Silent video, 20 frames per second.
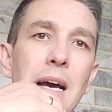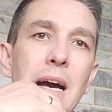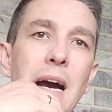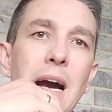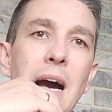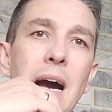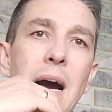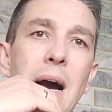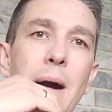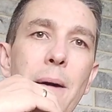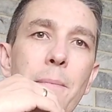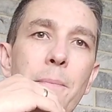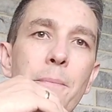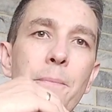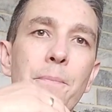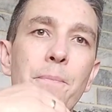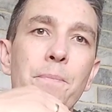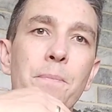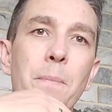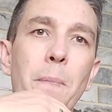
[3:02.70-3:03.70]

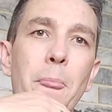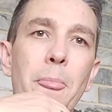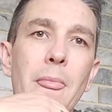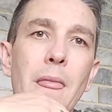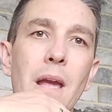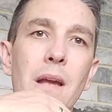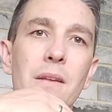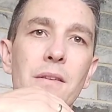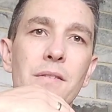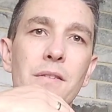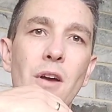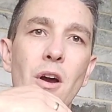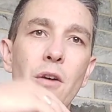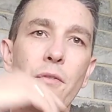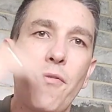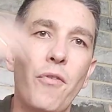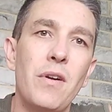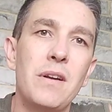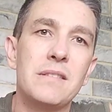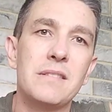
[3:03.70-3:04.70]
Um,
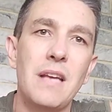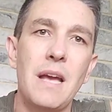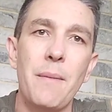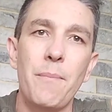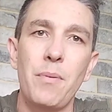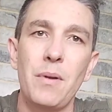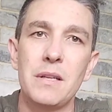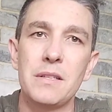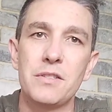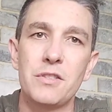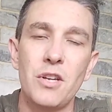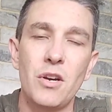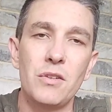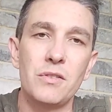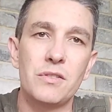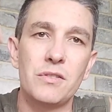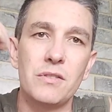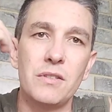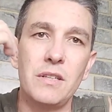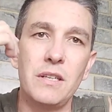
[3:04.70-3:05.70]
so, for example, it's no,
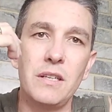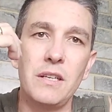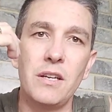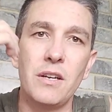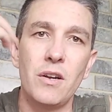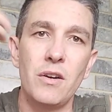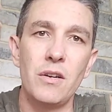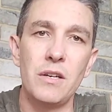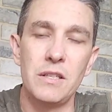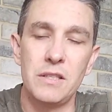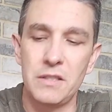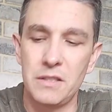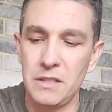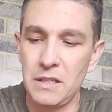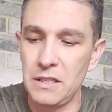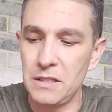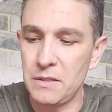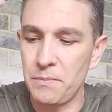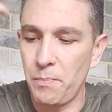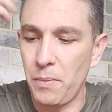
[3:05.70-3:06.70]
you know, it's
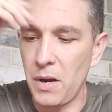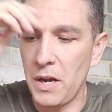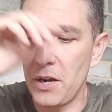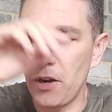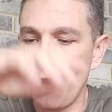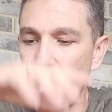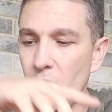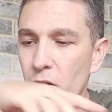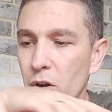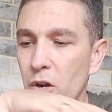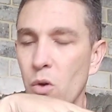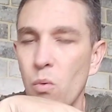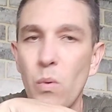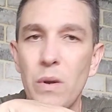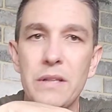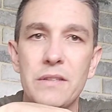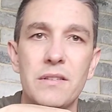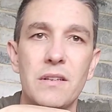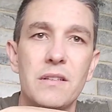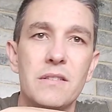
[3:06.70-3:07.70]
it's by no
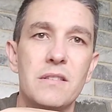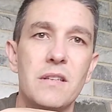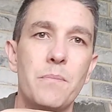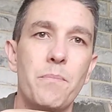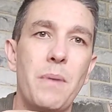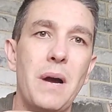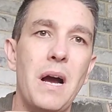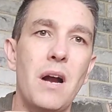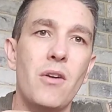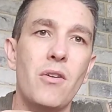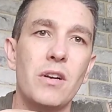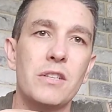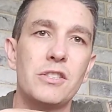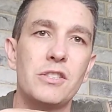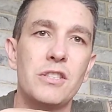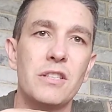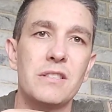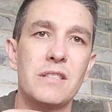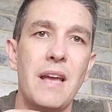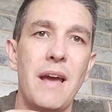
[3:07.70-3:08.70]
coincidence that Bar
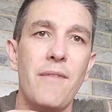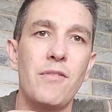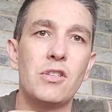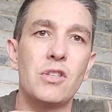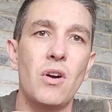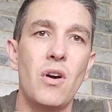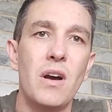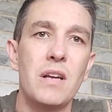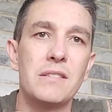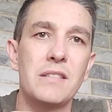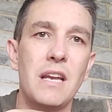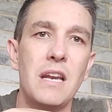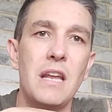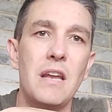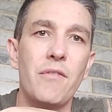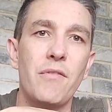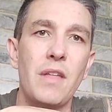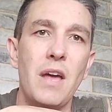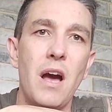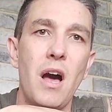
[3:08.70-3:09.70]
Crusher doesn't advertise
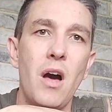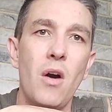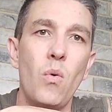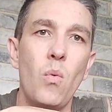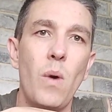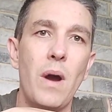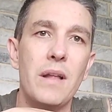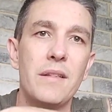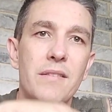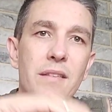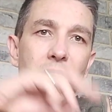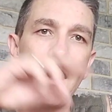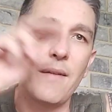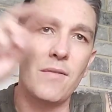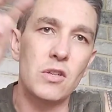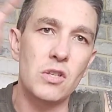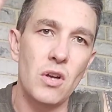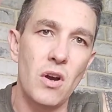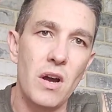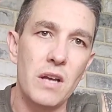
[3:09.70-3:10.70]
any of their hull weights. They
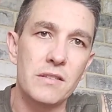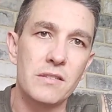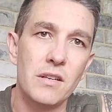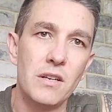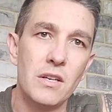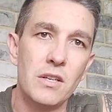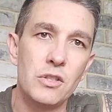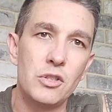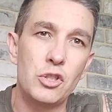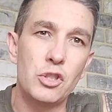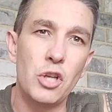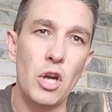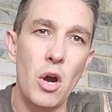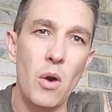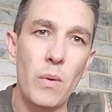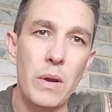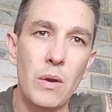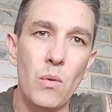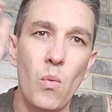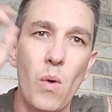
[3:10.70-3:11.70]
advertise
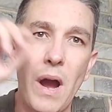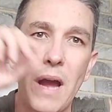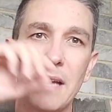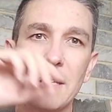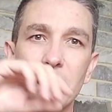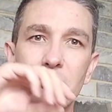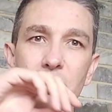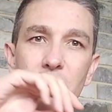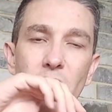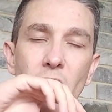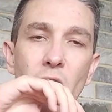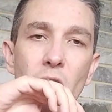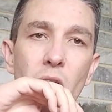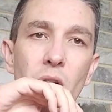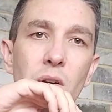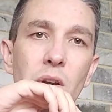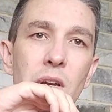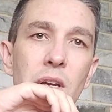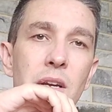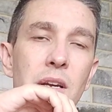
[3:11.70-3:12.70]
towing weights.
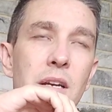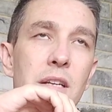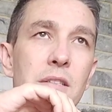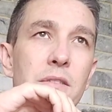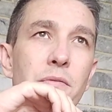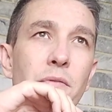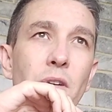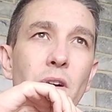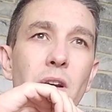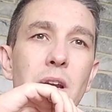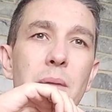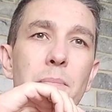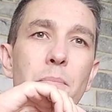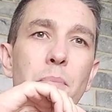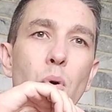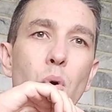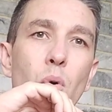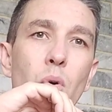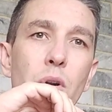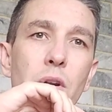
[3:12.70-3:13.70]
So it's very
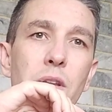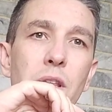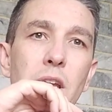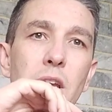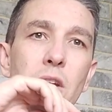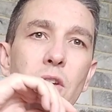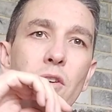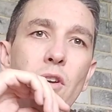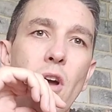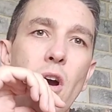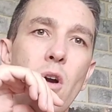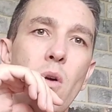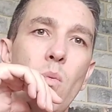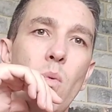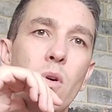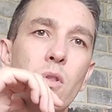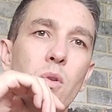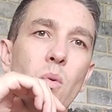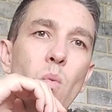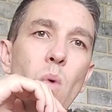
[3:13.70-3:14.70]
important that you know
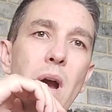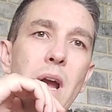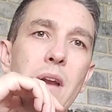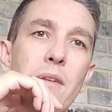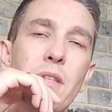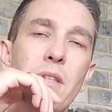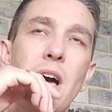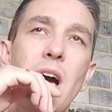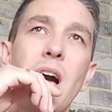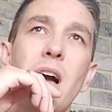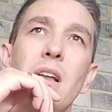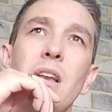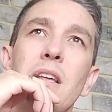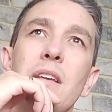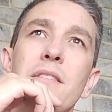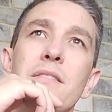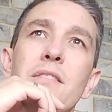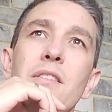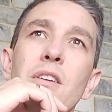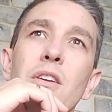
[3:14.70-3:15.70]
what the weight of the hull
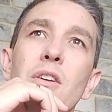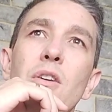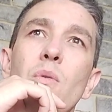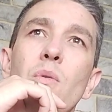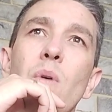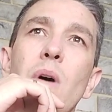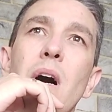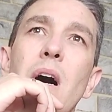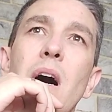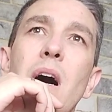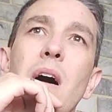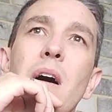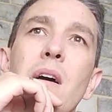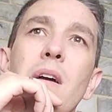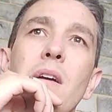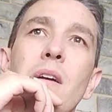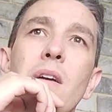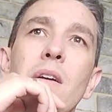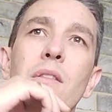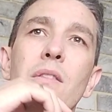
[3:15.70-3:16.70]
is that you are
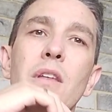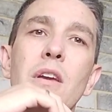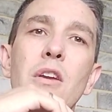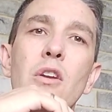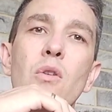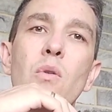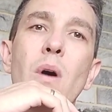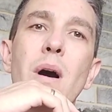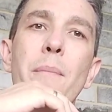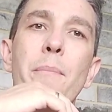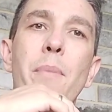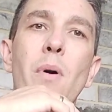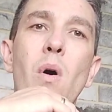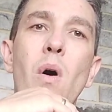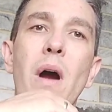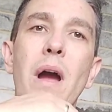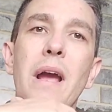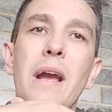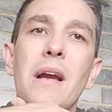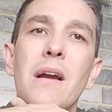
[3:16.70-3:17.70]
that you are
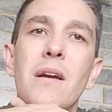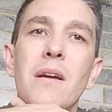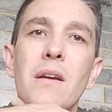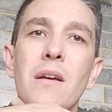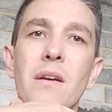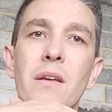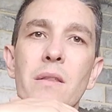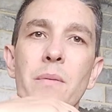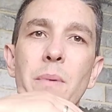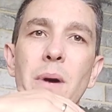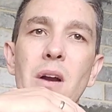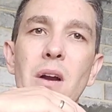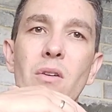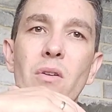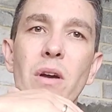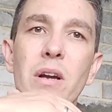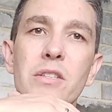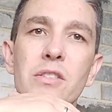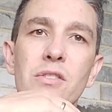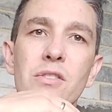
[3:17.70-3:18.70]
buying. The bar
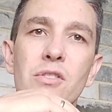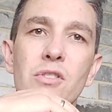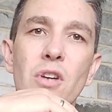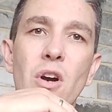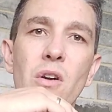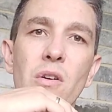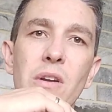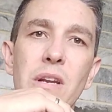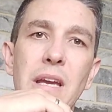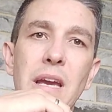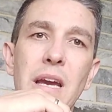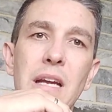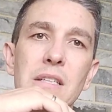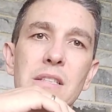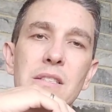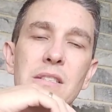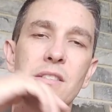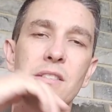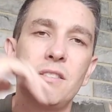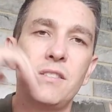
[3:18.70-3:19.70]
crushers don't
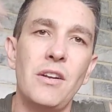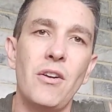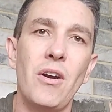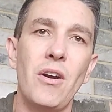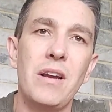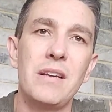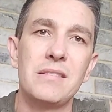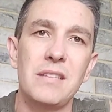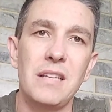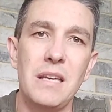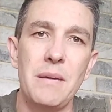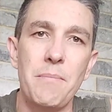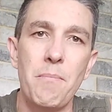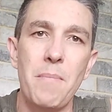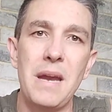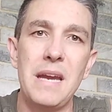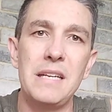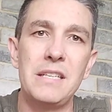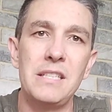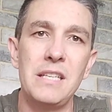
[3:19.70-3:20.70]
get seriously
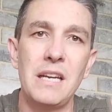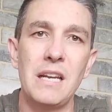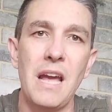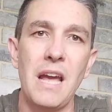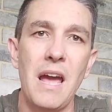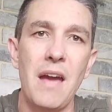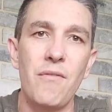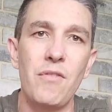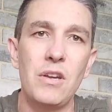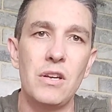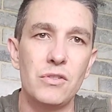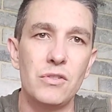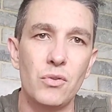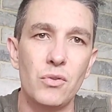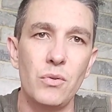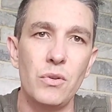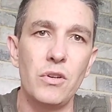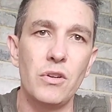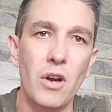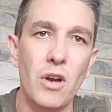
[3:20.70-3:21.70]
meaty and heavy
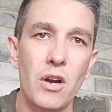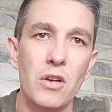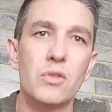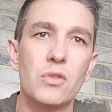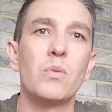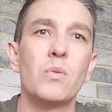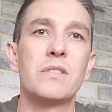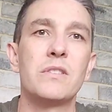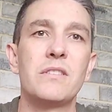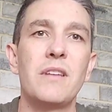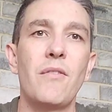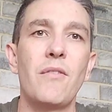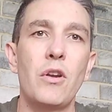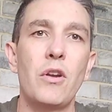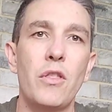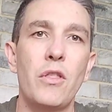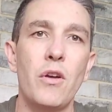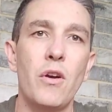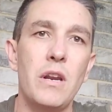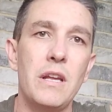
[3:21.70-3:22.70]
until you go to a
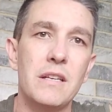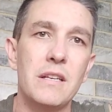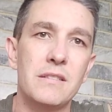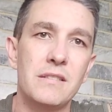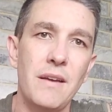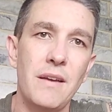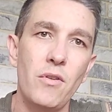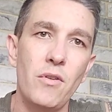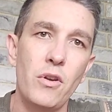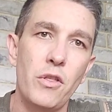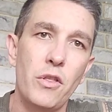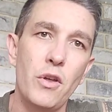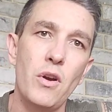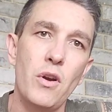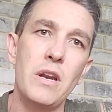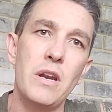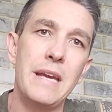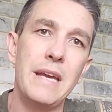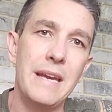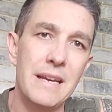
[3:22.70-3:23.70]
730. A
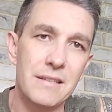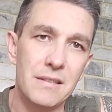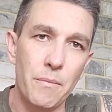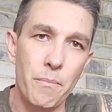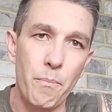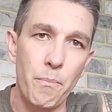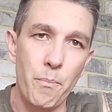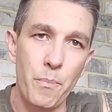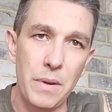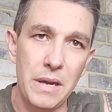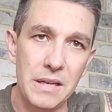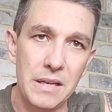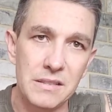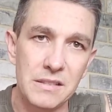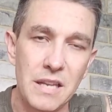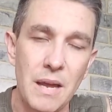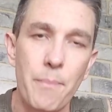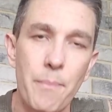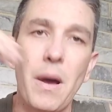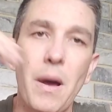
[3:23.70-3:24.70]
730 is a big
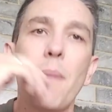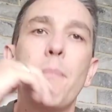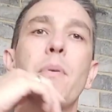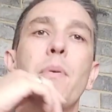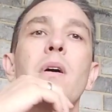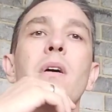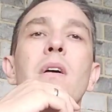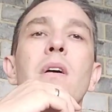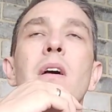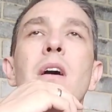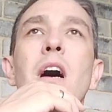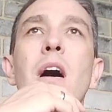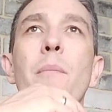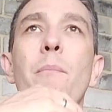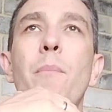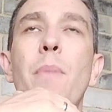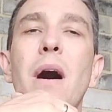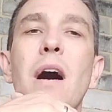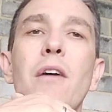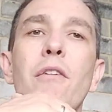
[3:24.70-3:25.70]
step up
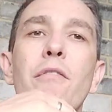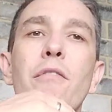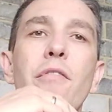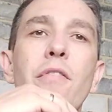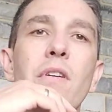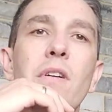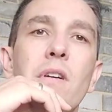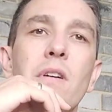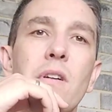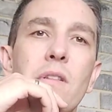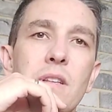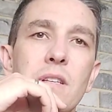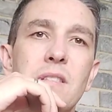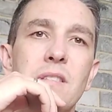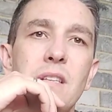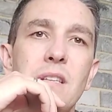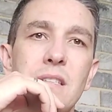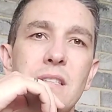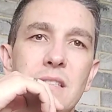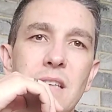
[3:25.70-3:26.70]
above the
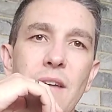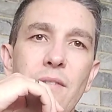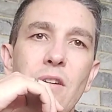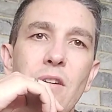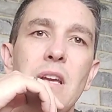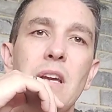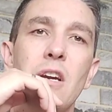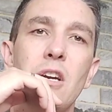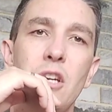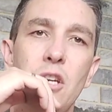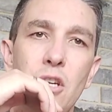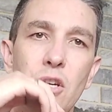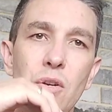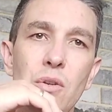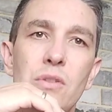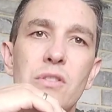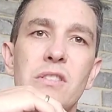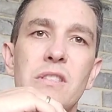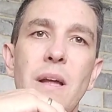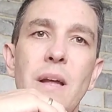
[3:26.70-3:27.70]
670. A
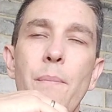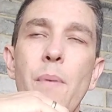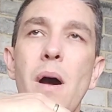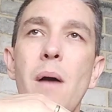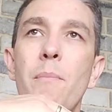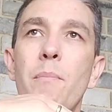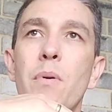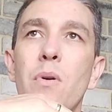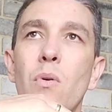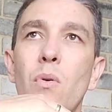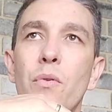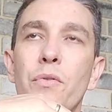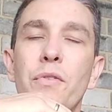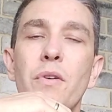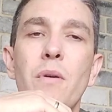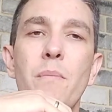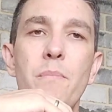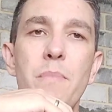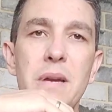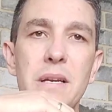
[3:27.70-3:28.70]
huge step up, but
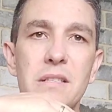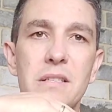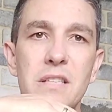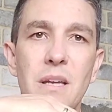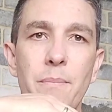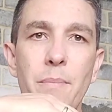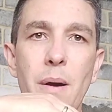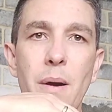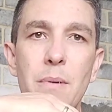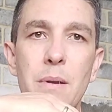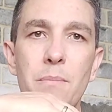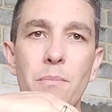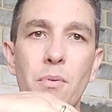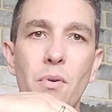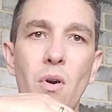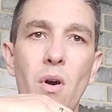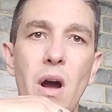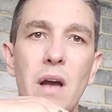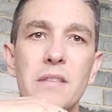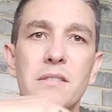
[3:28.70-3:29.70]
also a big step up in
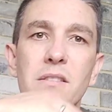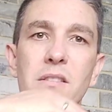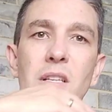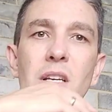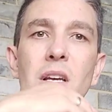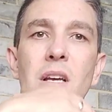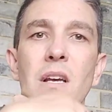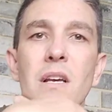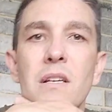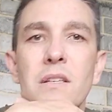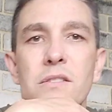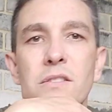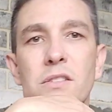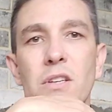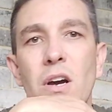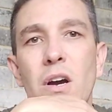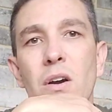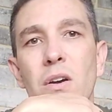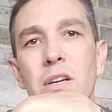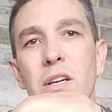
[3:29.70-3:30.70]
price.
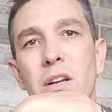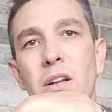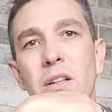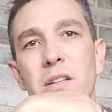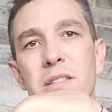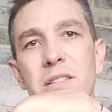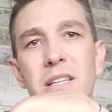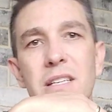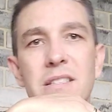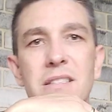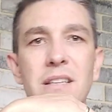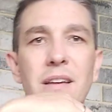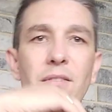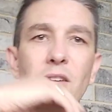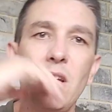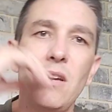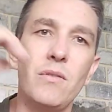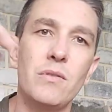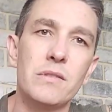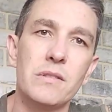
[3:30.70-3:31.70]
So, you know,
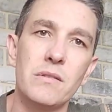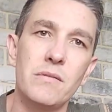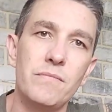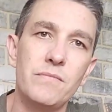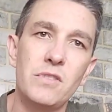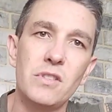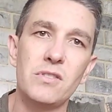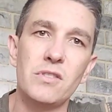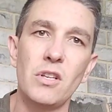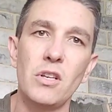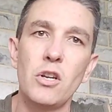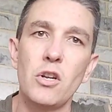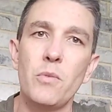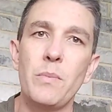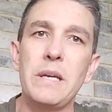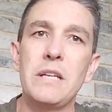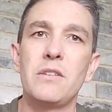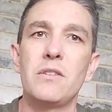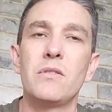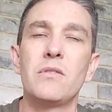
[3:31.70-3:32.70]
670 was just a
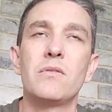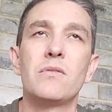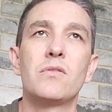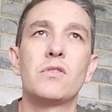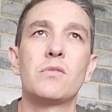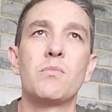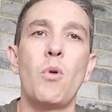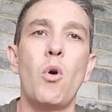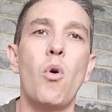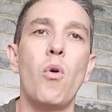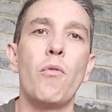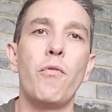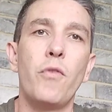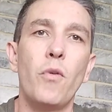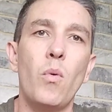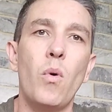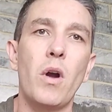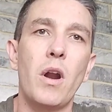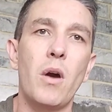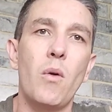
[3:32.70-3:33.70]
little bit small
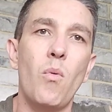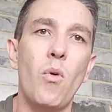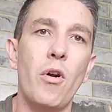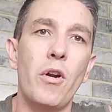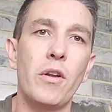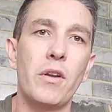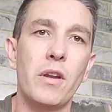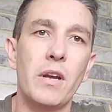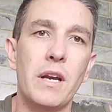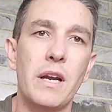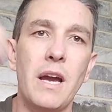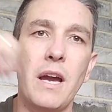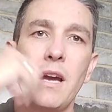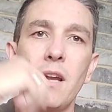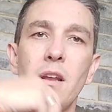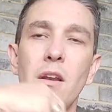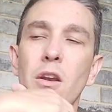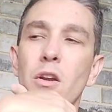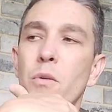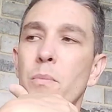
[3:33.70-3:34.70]
for what I wanted, okay,
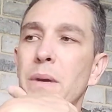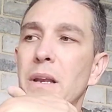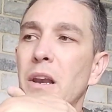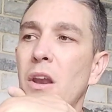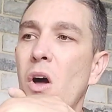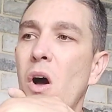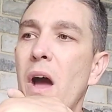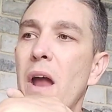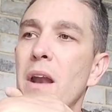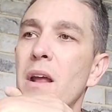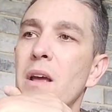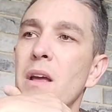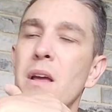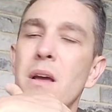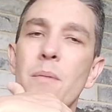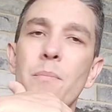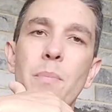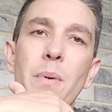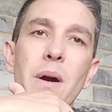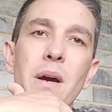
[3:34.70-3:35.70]
and a little bit light.
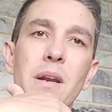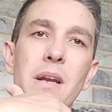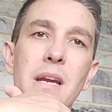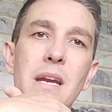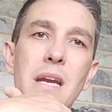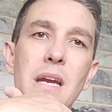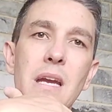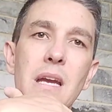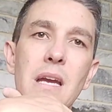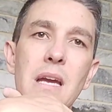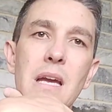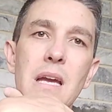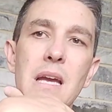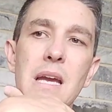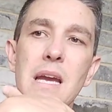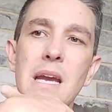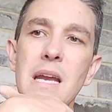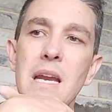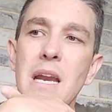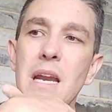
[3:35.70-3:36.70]
But
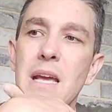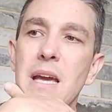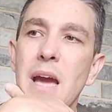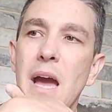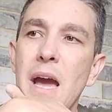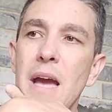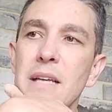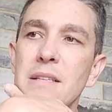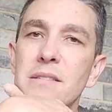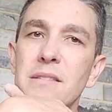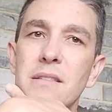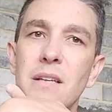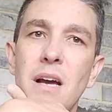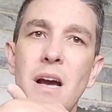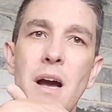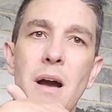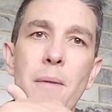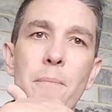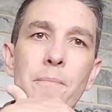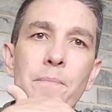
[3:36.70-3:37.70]
in any case,
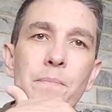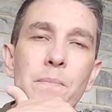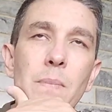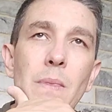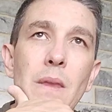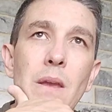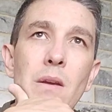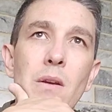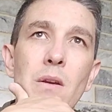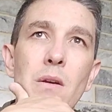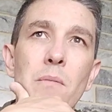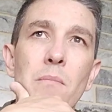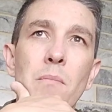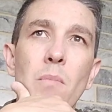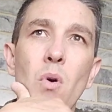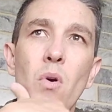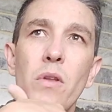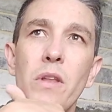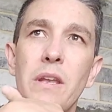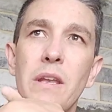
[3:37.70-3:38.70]
um,
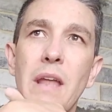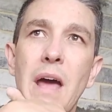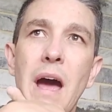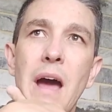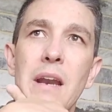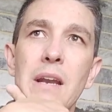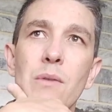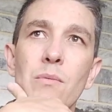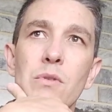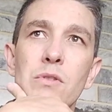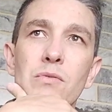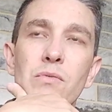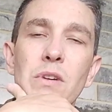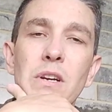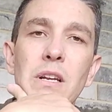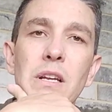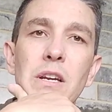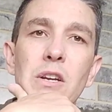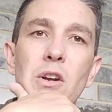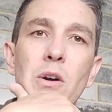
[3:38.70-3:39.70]
more than that, it was
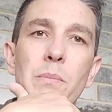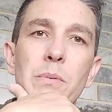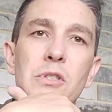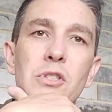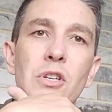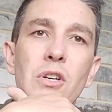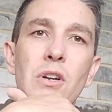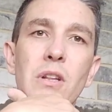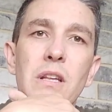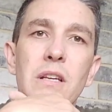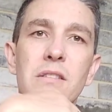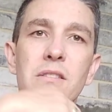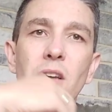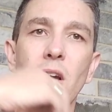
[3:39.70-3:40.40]
really an opportunity.